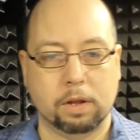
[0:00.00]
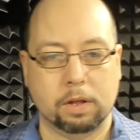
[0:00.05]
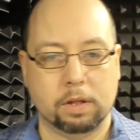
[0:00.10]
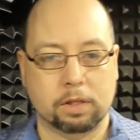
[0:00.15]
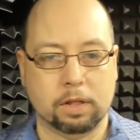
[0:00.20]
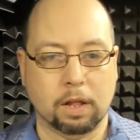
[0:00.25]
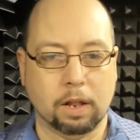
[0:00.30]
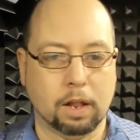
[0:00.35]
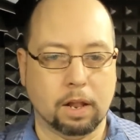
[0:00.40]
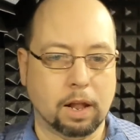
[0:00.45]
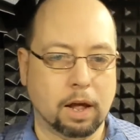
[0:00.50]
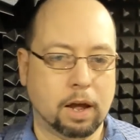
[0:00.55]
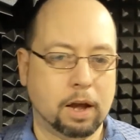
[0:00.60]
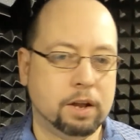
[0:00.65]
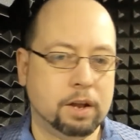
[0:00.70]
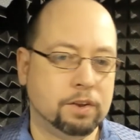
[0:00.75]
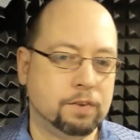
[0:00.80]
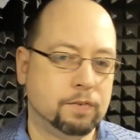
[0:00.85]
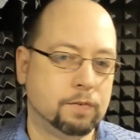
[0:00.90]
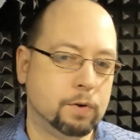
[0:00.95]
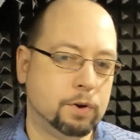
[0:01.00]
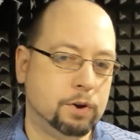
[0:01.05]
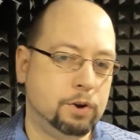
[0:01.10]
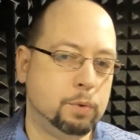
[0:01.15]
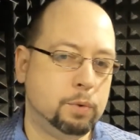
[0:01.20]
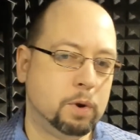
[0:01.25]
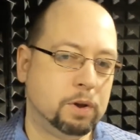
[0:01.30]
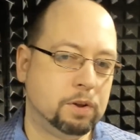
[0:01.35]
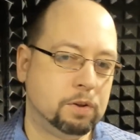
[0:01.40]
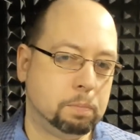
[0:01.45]
The lines for
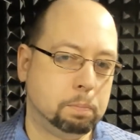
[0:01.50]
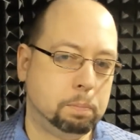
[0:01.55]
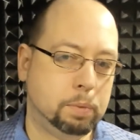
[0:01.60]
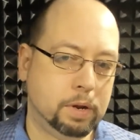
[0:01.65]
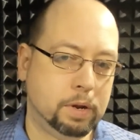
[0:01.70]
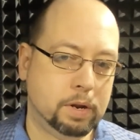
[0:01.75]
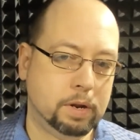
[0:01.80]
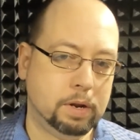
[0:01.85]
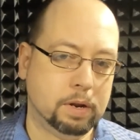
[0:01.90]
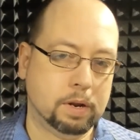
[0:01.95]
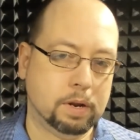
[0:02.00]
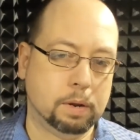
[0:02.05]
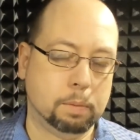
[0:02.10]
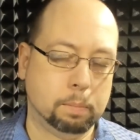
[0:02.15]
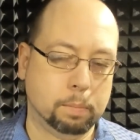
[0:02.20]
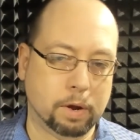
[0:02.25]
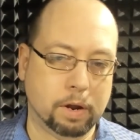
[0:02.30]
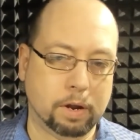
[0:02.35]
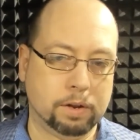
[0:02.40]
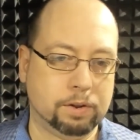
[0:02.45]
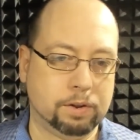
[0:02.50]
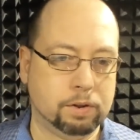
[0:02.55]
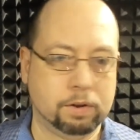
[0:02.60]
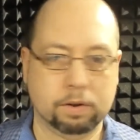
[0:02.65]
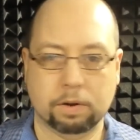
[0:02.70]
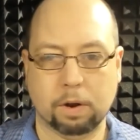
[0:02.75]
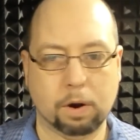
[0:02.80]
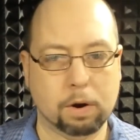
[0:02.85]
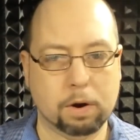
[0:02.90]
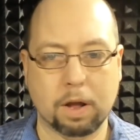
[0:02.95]
USB mics
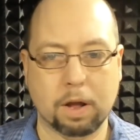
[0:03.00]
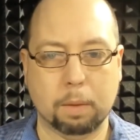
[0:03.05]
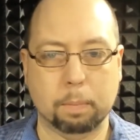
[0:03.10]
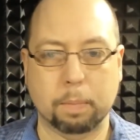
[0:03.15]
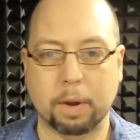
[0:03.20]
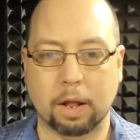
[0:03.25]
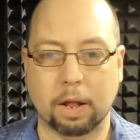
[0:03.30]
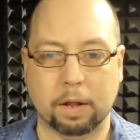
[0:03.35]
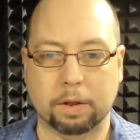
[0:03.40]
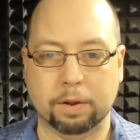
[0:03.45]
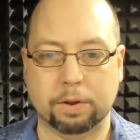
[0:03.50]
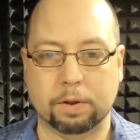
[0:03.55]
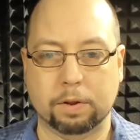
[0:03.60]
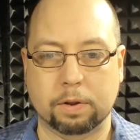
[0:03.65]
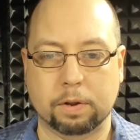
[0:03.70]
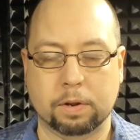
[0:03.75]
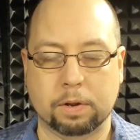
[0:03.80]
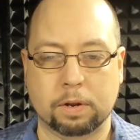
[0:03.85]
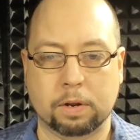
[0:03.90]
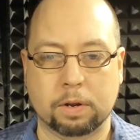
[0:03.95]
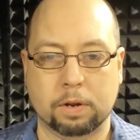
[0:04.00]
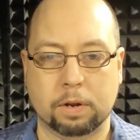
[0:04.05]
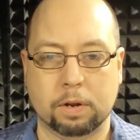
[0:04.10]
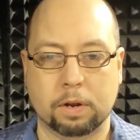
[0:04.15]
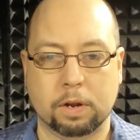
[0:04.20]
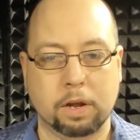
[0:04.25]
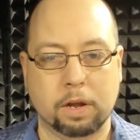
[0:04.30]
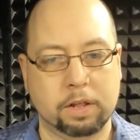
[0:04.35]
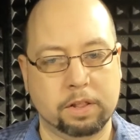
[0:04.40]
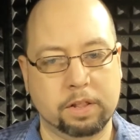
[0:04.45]
are not balanced.
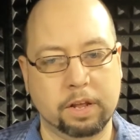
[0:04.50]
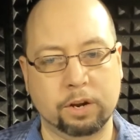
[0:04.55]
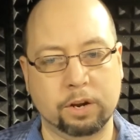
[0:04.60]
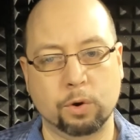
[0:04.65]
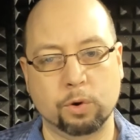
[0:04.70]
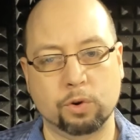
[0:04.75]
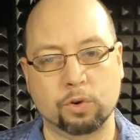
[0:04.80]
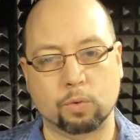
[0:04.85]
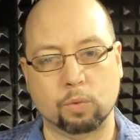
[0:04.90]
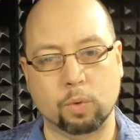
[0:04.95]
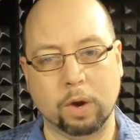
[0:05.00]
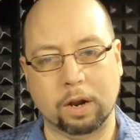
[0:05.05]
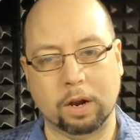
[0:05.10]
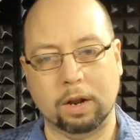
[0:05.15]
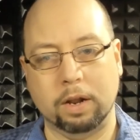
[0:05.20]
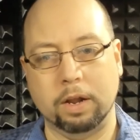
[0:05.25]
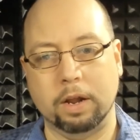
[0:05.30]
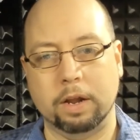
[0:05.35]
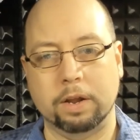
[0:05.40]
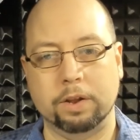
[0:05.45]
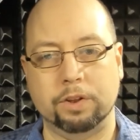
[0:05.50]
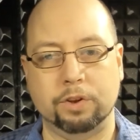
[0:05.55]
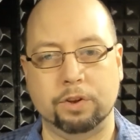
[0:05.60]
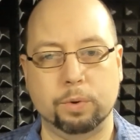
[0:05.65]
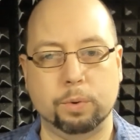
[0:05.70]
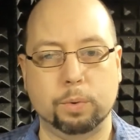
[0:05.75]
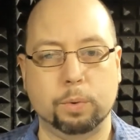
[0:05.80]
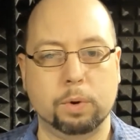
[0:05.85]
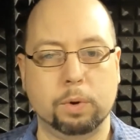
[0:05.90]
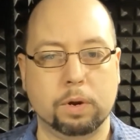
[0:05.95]
They go directly
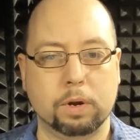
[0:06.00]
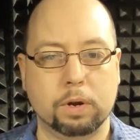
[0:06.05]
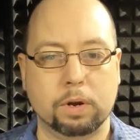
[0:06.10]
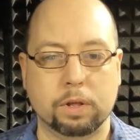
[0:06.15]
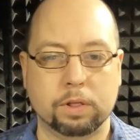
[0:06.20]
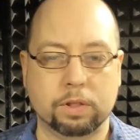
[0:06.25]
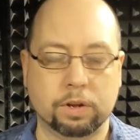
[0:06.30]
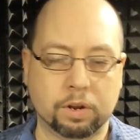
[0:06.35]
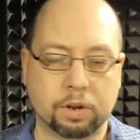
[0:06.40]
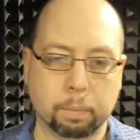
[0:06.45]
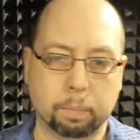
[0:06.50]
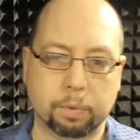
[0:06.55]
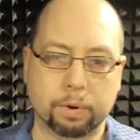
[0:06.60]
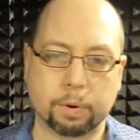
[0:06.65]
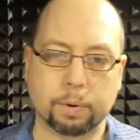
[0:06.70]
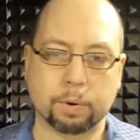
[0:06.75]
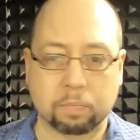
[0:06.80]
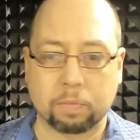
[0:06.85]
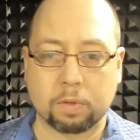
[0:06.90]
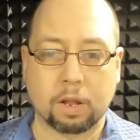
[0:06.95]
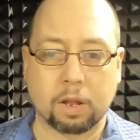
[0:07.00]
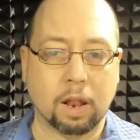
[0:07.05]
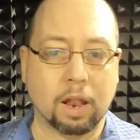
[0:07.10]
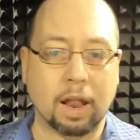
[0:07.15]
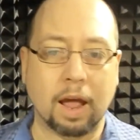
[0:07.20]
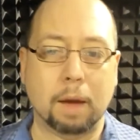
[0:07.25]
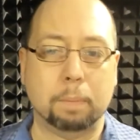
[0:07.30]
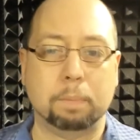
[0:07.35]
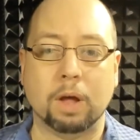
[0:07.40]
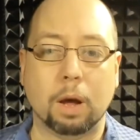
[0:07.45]
into the computer,
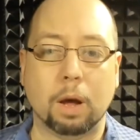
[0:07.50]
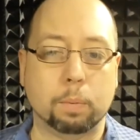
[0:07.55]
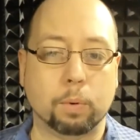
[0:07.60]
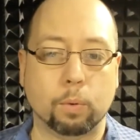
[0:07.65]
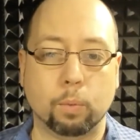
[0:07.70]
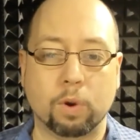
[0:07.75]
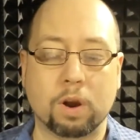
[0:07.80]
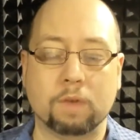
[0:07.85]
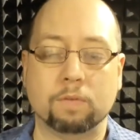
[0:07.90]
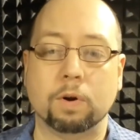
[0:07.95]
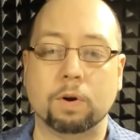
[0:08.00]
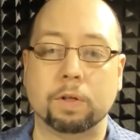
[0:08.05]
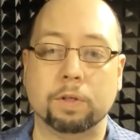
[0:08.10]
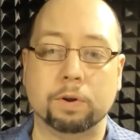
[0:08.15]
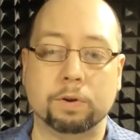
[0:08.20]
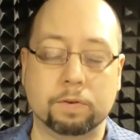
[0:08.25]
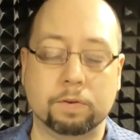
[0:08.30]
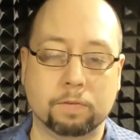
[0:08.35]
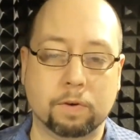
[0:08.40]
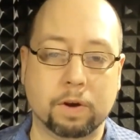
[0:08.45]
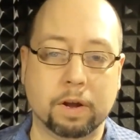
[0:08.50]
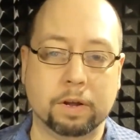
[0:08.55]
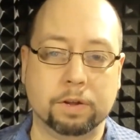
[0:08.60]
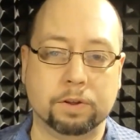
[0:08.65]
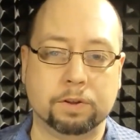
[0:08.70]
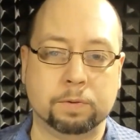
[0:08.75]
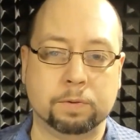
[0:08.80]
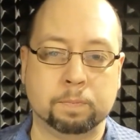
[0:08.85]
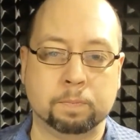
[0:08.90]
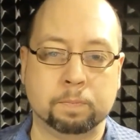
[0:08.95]
laptop, or whatever other device.